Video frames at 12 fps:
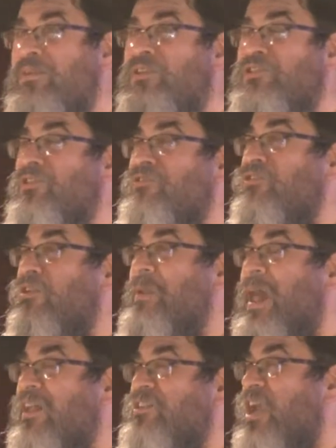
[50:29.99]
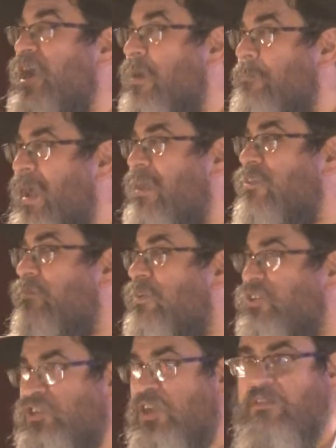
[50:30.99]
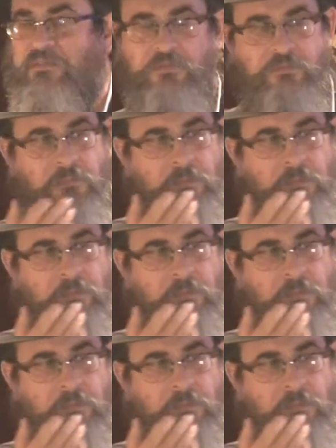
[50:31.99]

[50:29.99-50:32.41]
used to use the terminology, a commander-in-chief.